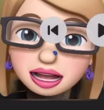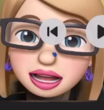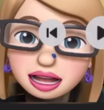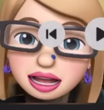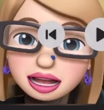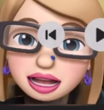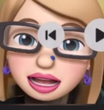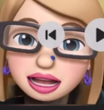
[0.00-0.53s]

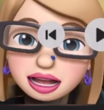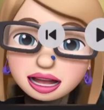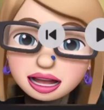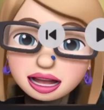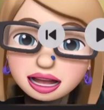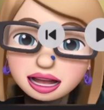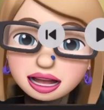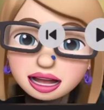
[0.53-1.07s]

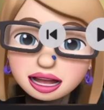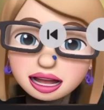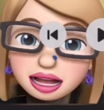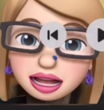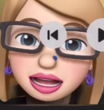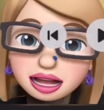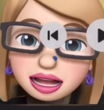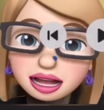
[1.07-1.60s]

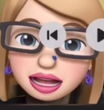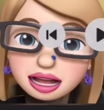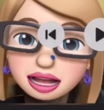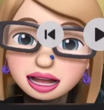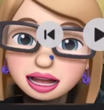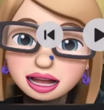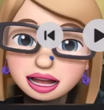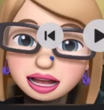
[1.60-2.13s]

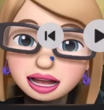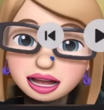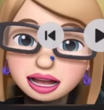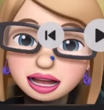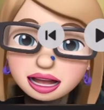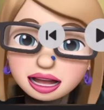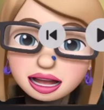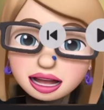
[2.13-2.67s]

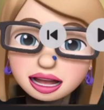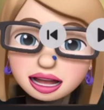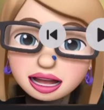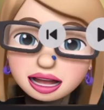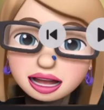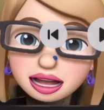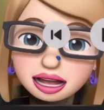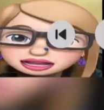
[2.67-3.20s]

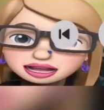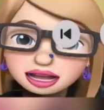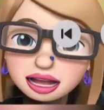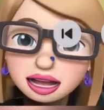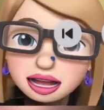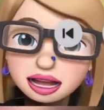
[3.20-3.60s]
(silence)